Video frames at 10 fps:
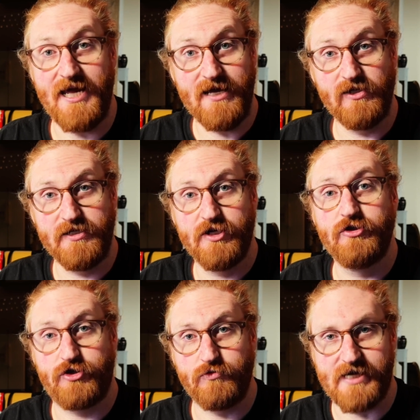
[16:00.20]
England
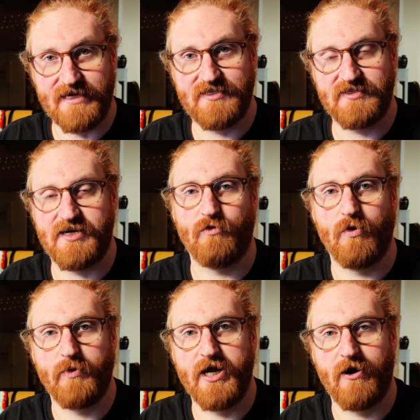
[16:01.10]
to Texas here where
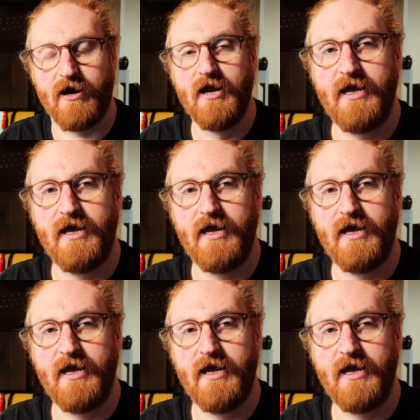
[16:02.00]
we are.